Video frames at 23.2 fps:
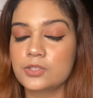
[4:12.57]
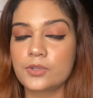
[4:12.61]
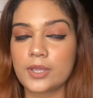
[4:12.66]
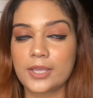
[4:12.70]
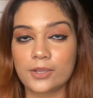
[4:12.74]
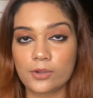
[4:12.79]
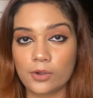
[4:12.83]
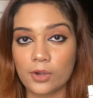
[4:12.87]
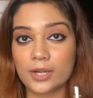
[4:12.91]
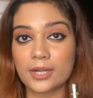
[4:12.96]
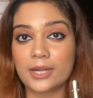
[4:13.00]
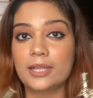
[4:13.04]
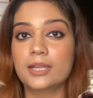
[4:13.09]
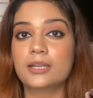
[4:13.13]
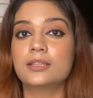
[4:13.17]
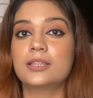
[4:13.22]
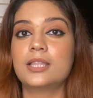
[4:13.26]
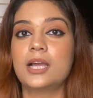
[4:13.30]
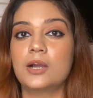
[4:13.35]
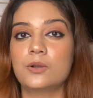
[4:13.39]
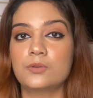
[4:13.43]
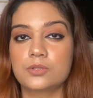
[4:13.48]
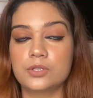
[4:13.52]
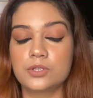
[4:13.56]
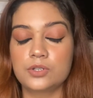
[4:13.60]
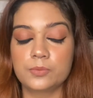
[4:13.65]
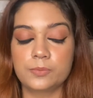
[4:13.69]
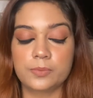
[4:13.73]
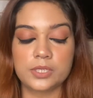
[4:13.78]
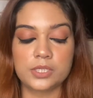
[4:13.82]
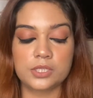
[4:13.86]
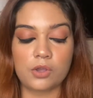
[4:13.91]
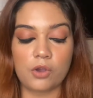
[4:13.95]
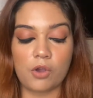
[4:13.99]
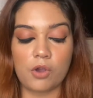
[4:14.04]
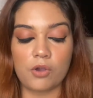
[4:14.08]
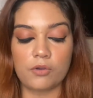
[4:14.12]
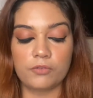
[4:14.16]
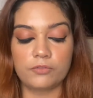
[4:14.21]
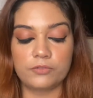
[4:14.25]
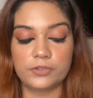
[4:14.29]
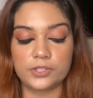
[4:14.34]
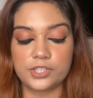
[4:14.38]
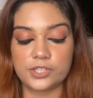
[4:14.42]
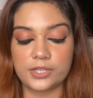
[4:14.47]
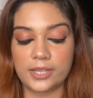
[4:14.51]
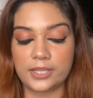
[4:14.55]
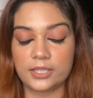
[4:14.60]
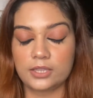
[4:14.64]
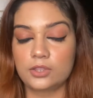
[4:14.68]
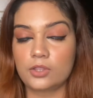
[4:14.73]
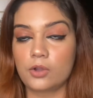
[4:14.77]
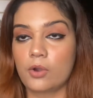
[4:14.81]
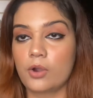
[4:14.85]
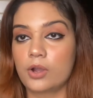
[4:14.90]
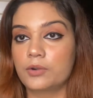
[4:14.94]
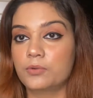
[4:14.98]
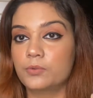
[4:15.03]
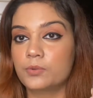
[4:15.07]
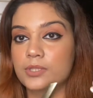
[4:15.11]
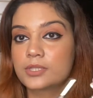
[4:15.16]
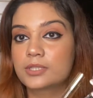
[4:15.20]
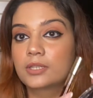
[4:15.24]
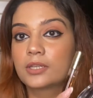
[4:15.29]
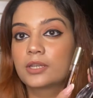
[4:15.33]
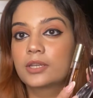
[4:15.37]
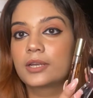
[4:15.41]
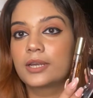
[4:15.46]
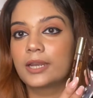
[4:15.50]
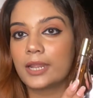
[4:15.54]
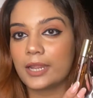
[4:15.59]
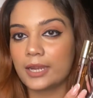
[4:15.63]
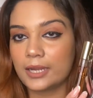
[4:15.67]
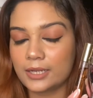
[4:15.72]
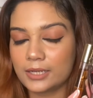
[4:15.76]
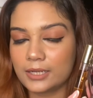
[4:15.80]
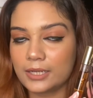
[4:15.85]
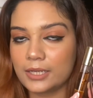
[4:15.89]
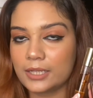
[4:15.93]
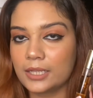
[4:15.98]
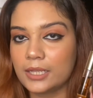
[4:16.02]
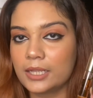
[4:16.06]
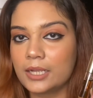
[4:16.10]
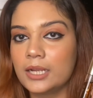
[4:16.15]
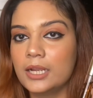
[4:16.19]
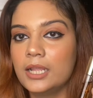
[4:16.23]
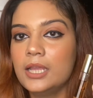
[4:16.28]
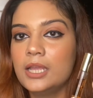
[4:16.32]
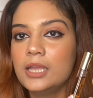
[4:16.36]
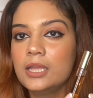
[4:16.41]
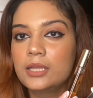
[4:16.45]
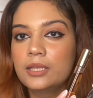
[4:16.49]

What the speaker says: So I got like 1,000 rupees off, which I thought was a great deal